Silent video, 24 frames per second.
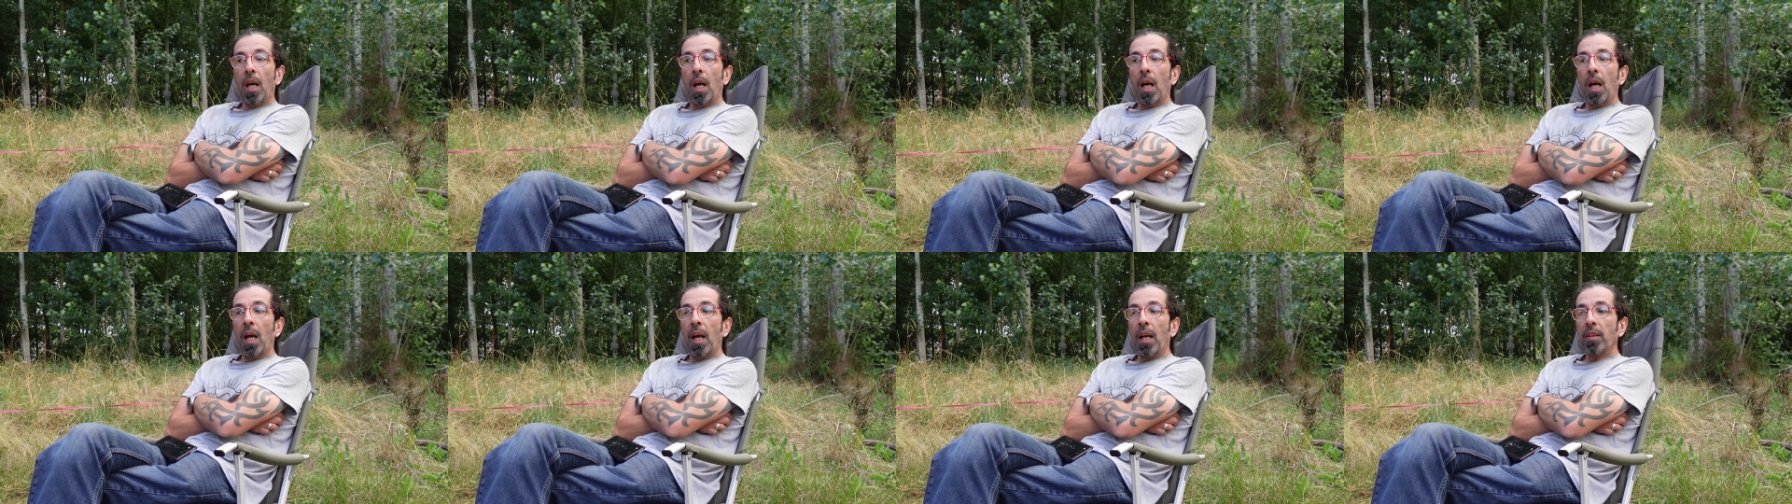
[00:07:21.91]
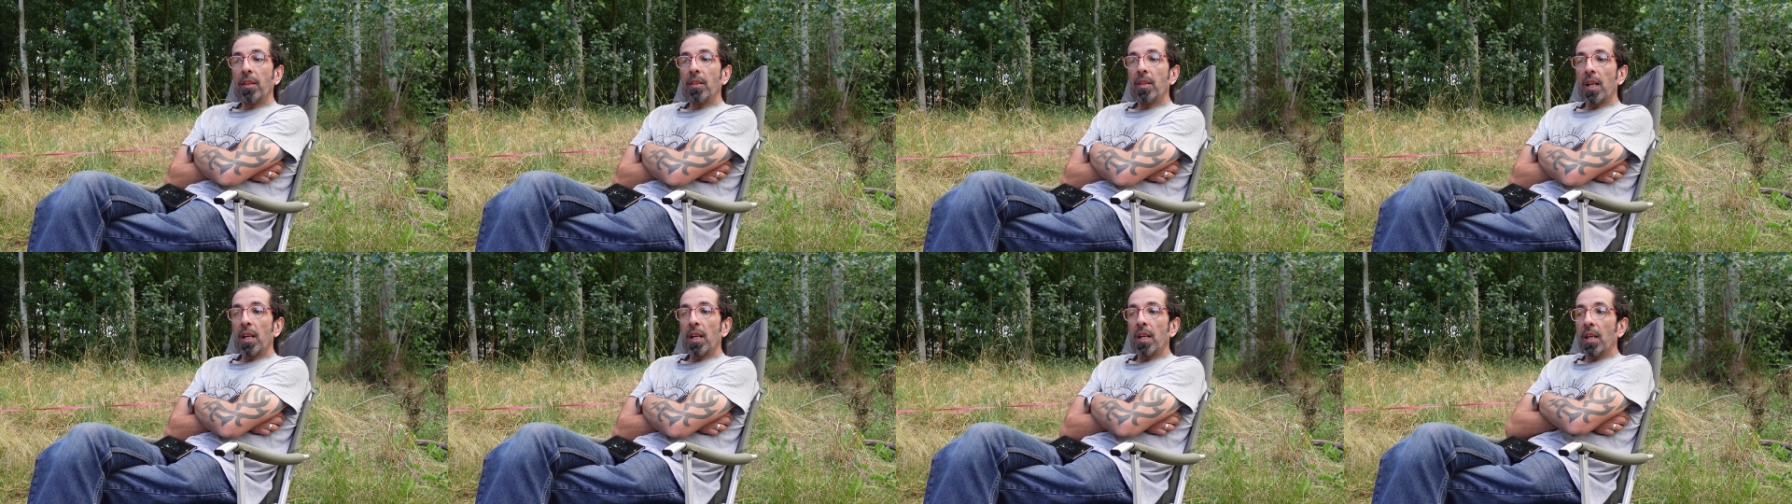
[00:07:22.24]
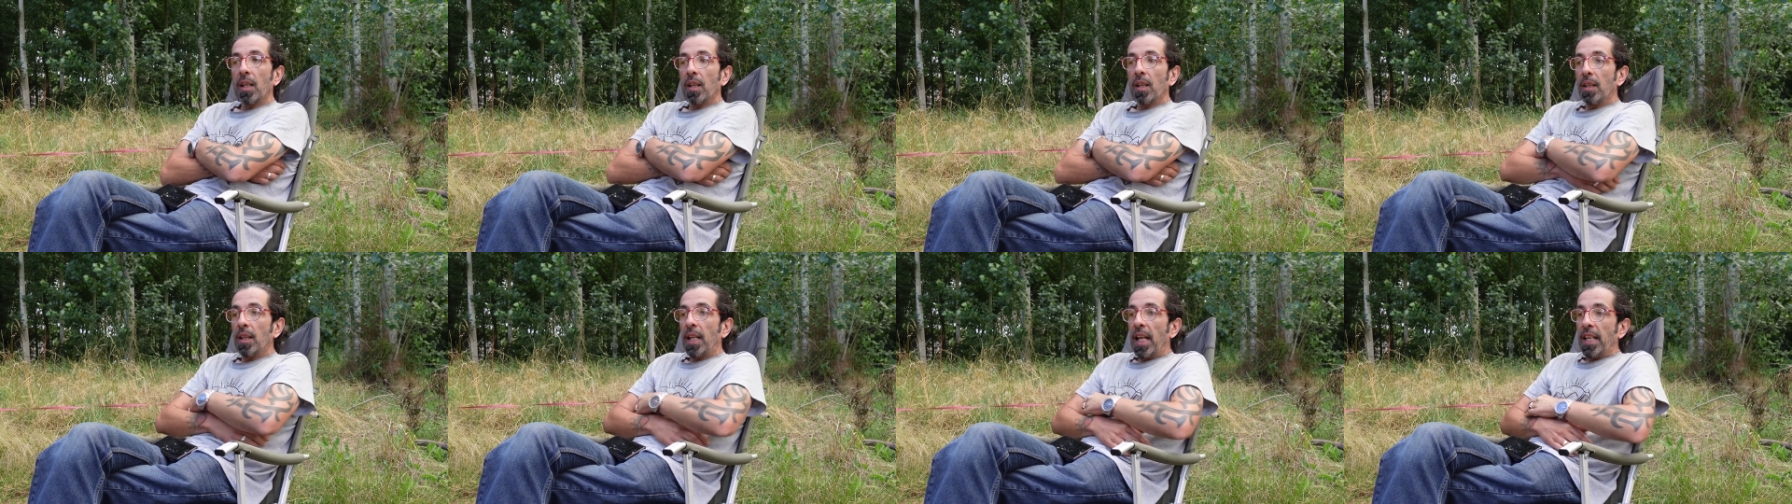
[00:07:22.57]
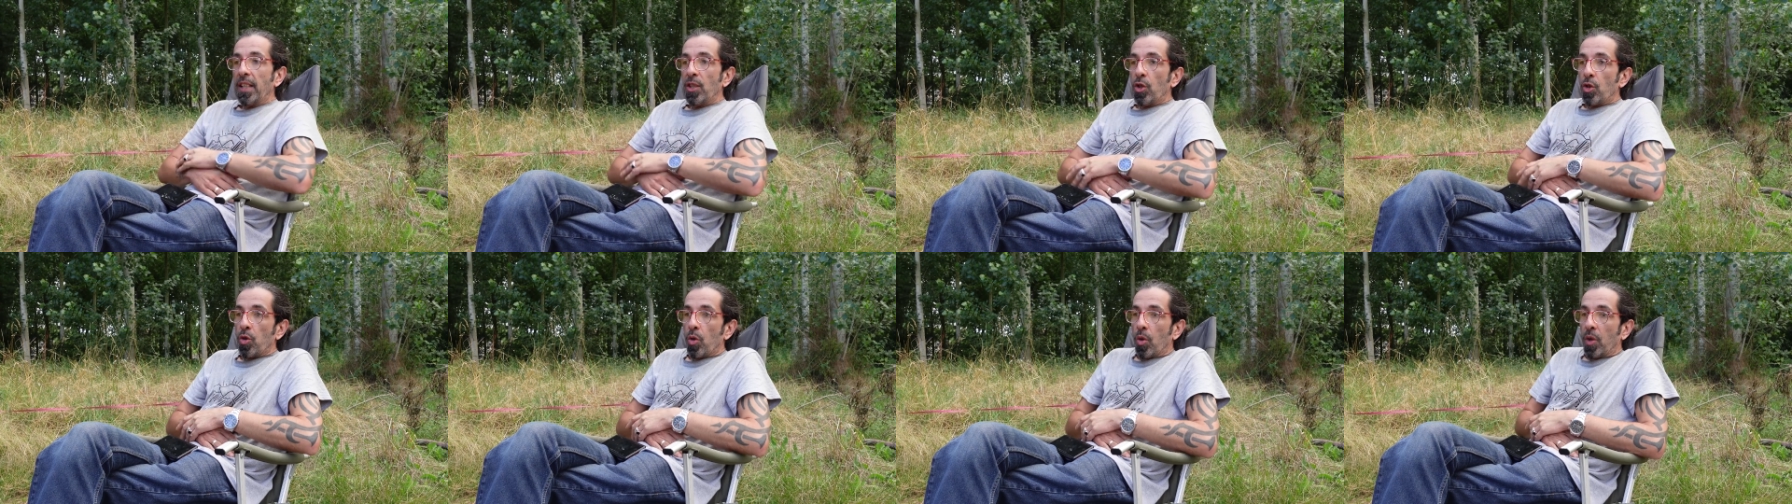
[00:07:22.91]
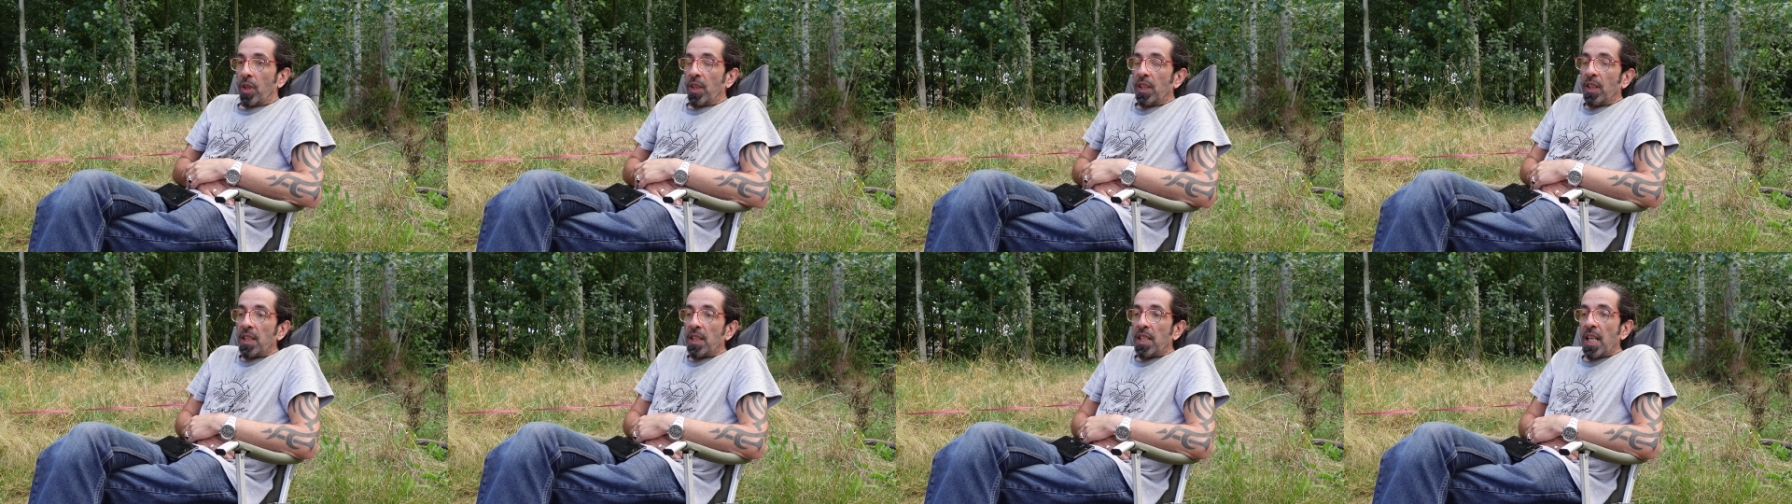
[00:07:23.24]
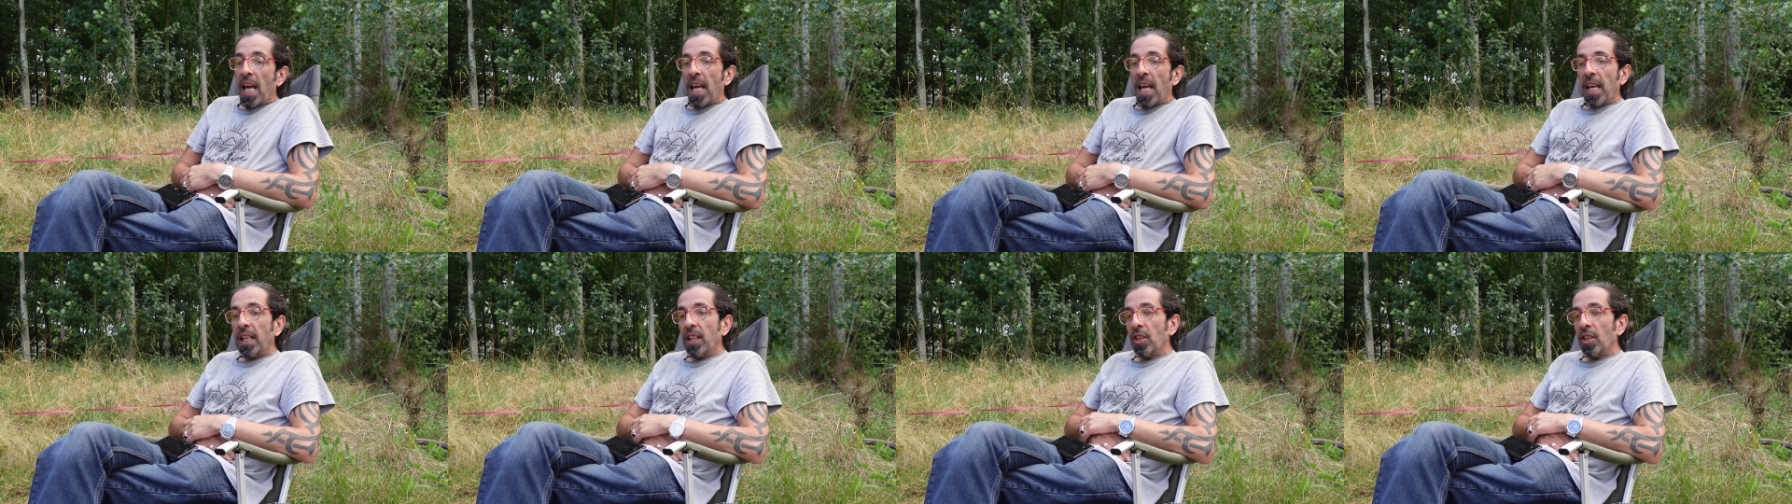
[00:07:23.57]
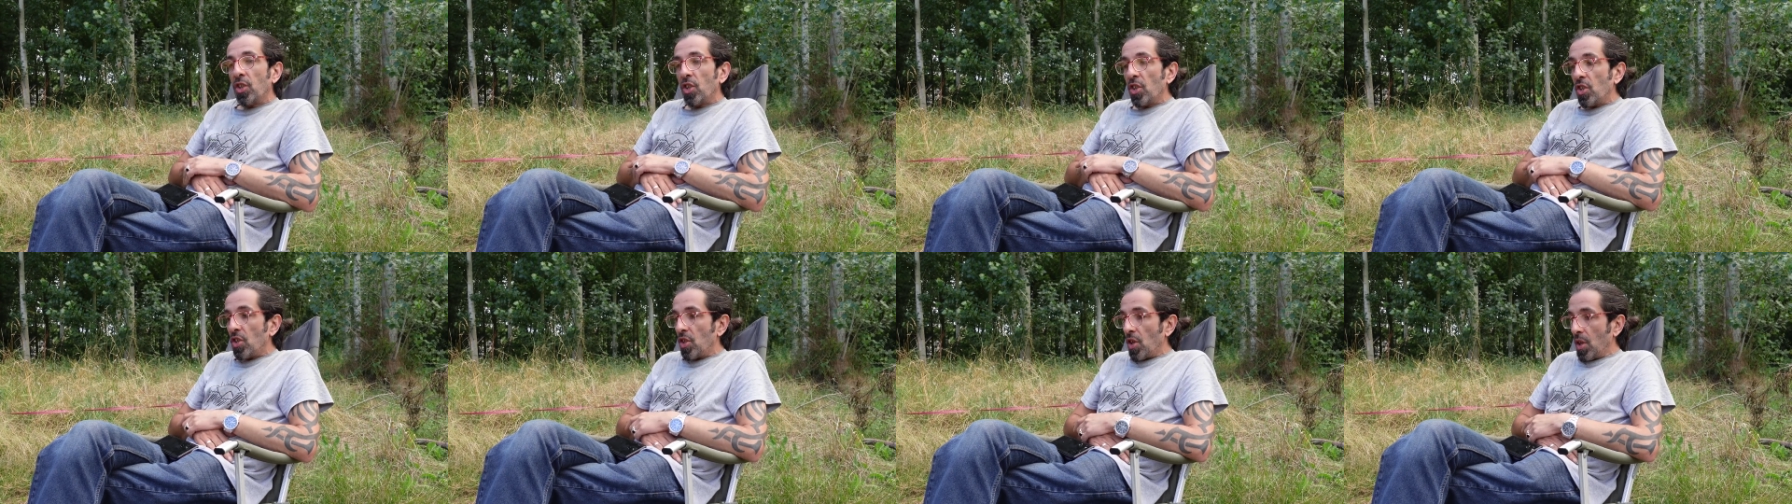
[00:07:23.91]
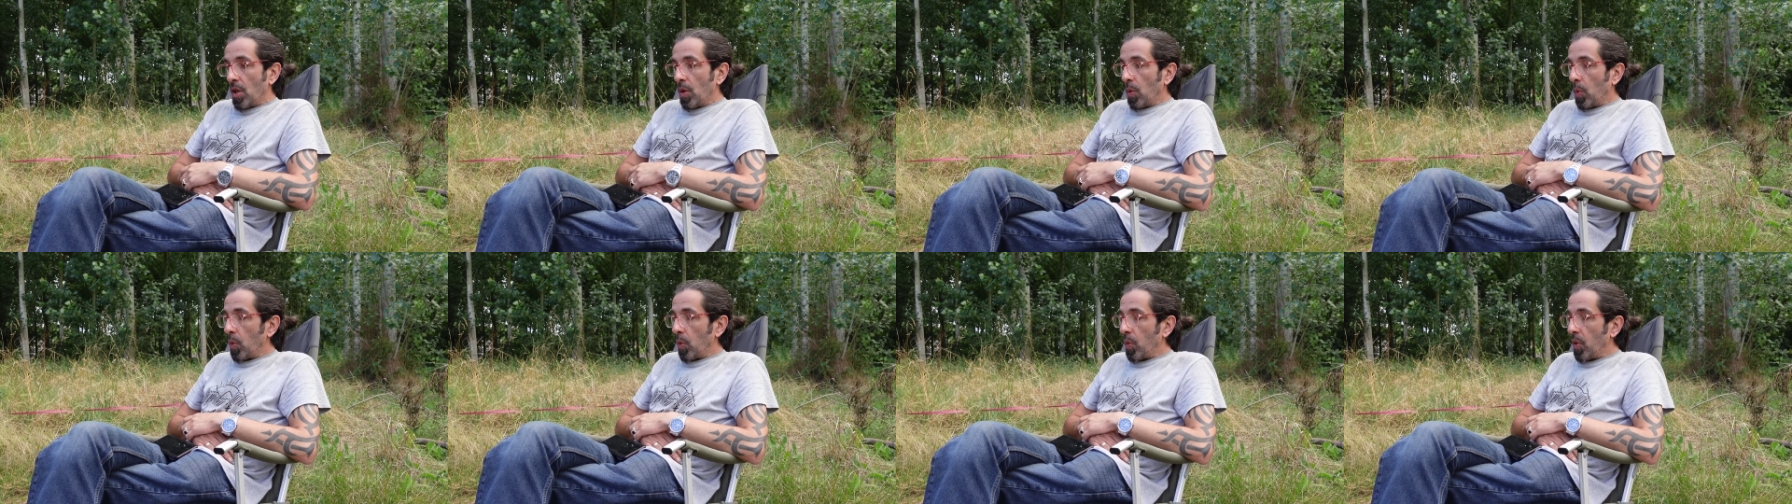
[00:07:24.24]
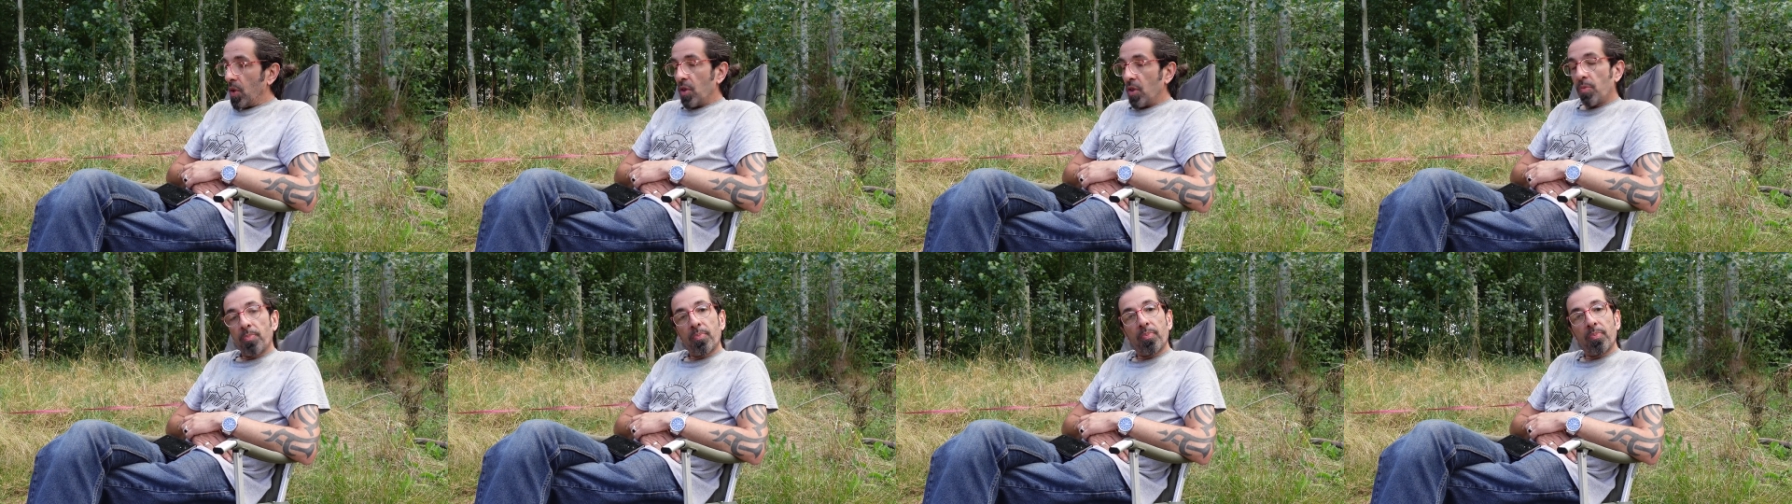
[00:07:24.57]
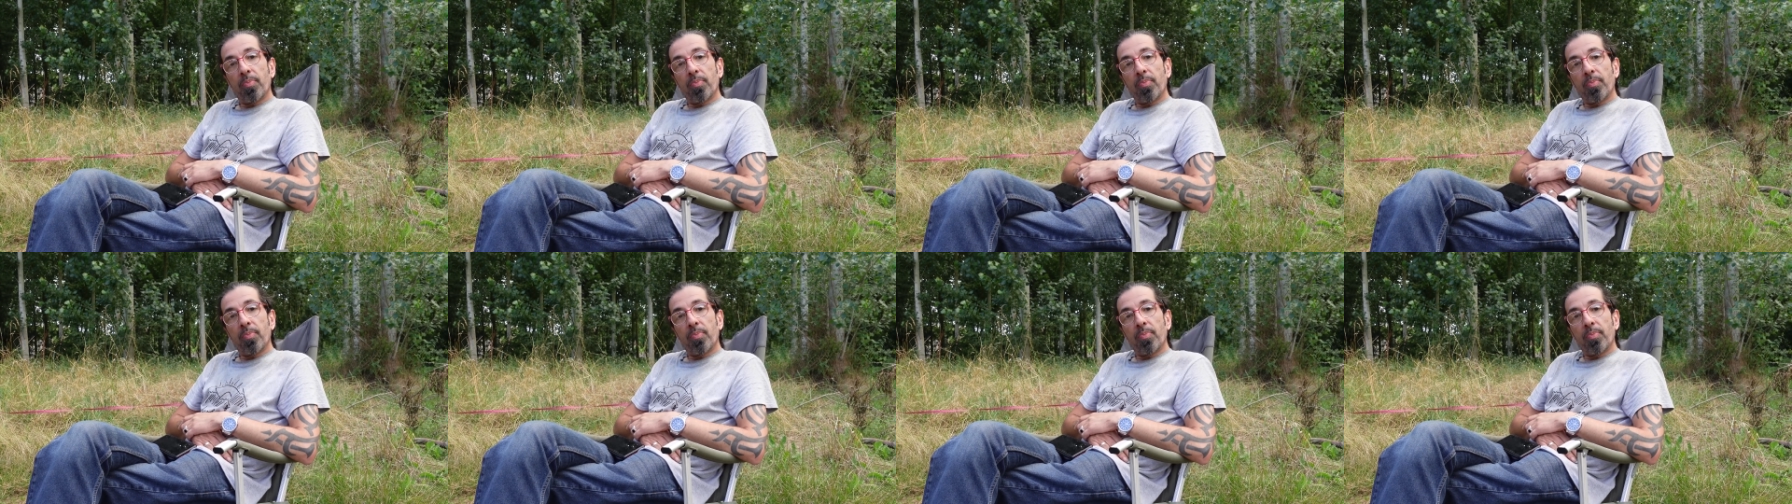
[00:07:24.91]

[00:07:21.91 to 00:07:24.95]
and later on in the day she said, oh, the